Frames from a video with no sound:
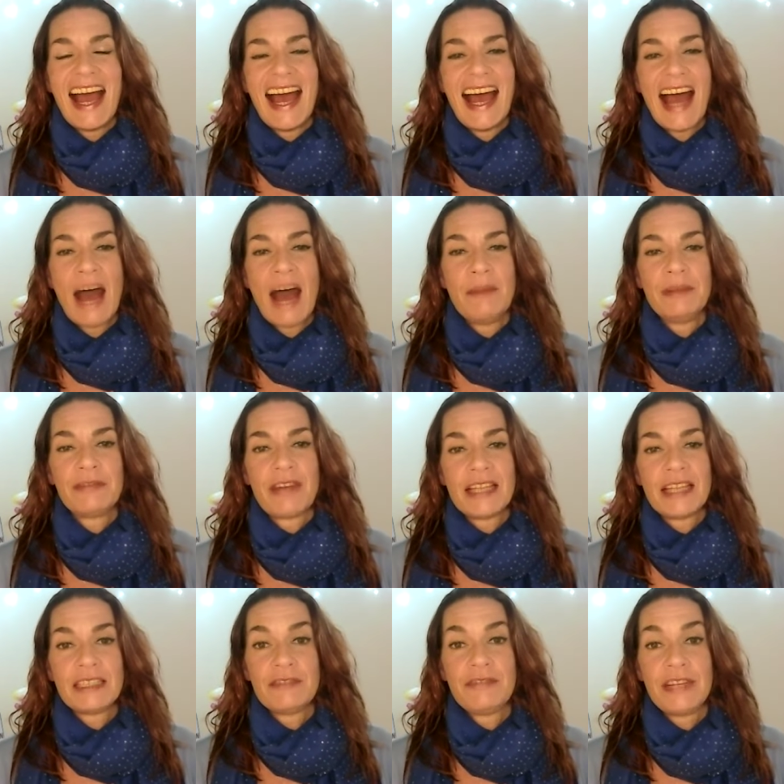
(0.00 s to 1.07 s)
uh,
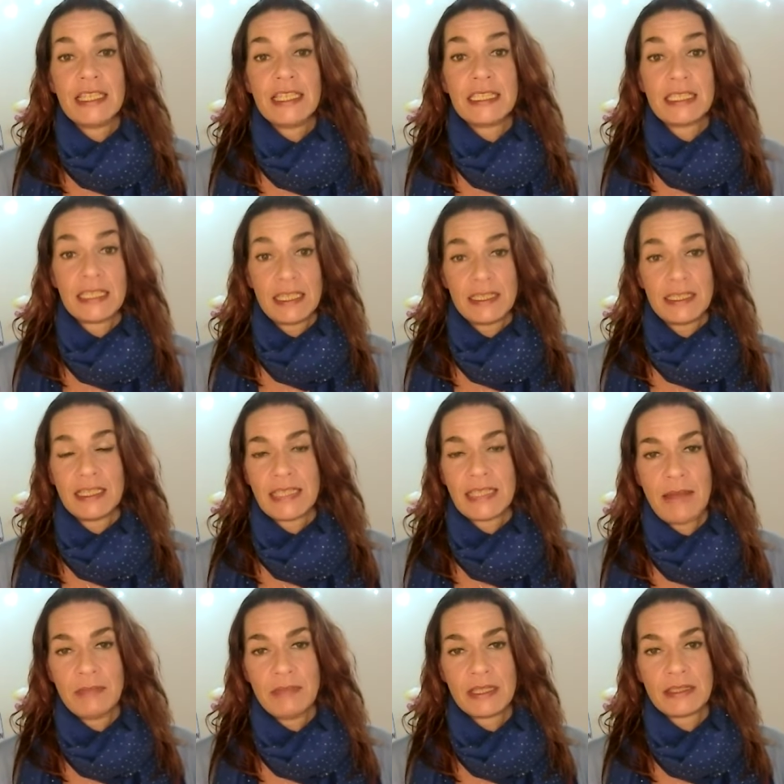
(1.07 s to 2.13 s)
amplifies the field, the
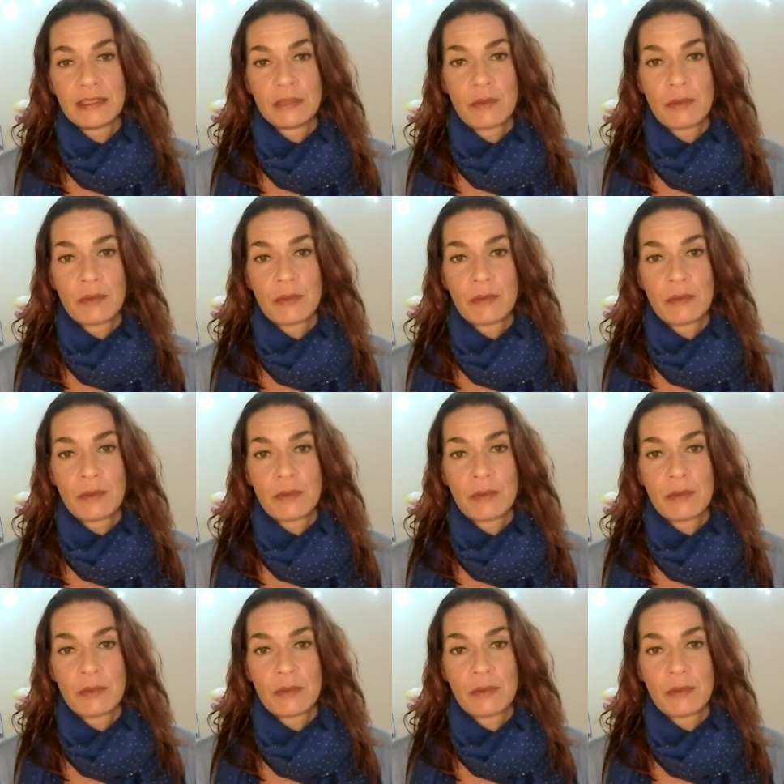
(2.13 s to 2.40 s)
timeless